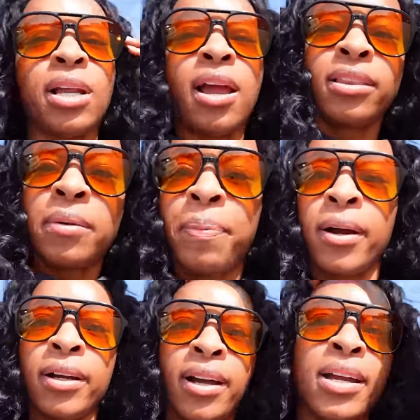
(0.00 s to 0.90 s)
At the
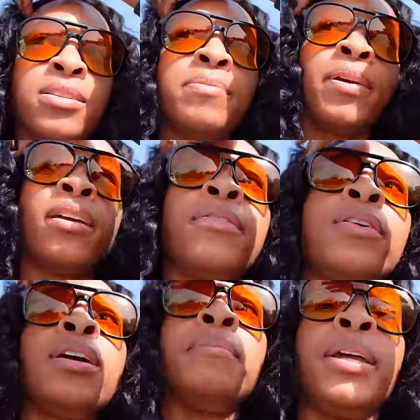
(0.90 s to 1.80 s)
park, guys. We've been here
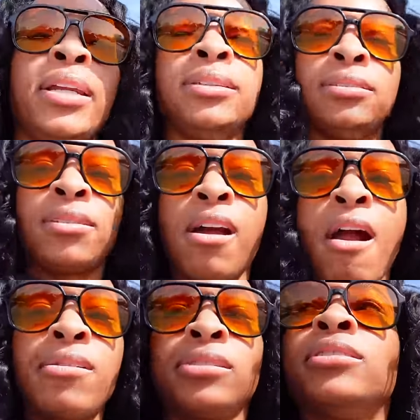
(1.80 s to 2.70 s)
for a minute.
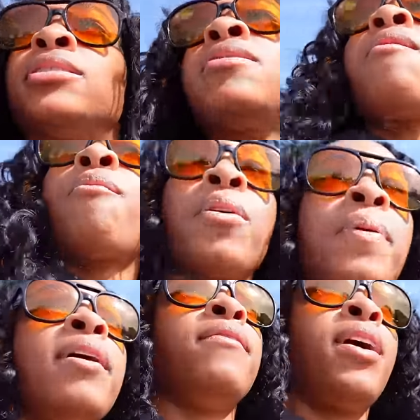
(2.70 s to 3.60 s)
We were
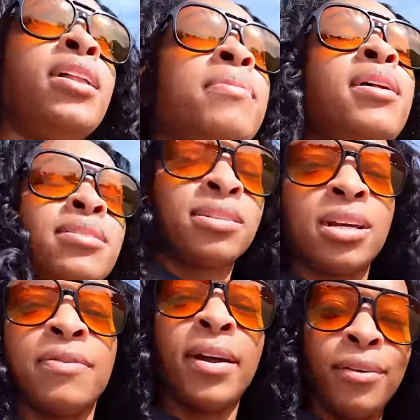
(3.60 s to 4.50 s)
playing volleyball and stuff. I